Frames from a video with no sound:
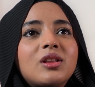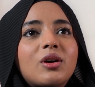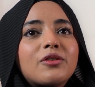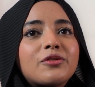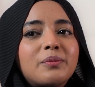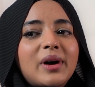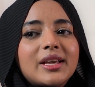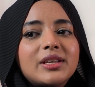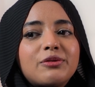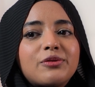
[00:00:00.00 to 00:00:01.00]
lot of
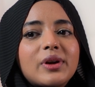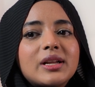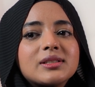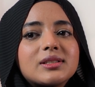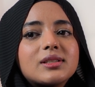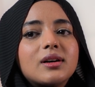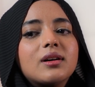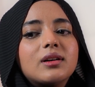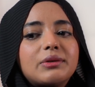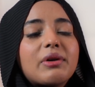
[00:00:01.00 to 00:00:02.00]
my friends
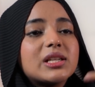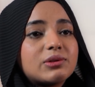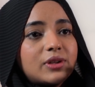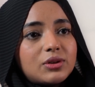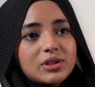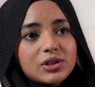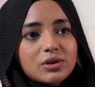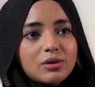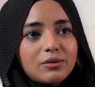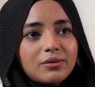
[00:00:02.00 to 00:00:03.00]
transferred to
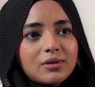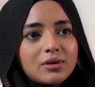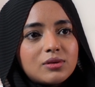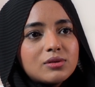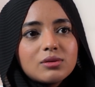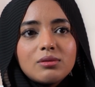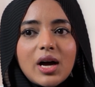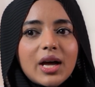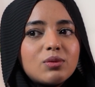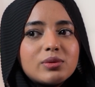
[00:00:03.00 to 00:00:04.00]
Sechenov. So
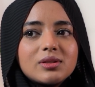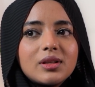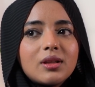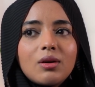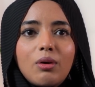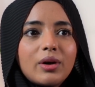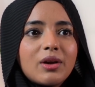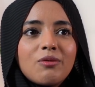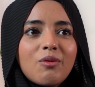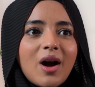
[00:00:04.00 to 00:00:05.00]
I was thinking, okay,
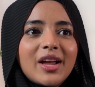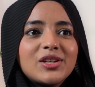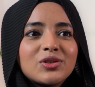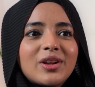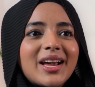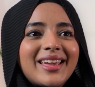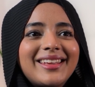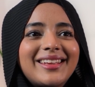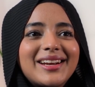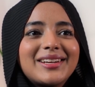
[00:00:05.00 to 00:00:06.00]
why should
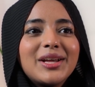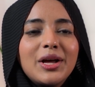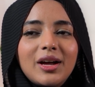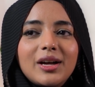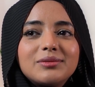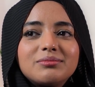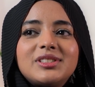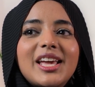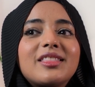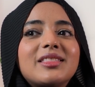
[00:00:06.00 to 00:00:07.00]
I
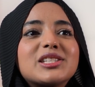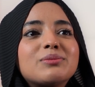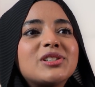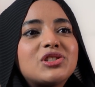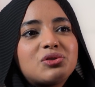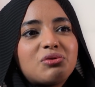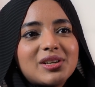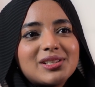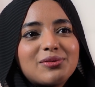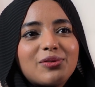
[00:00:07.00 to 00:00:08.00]
take this much
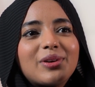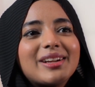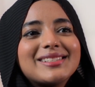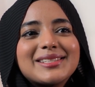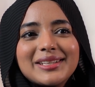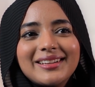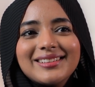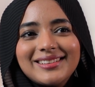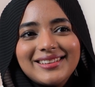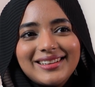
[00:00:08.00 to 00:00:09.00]
stress for a
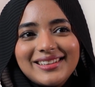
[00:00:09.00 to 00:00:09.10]
single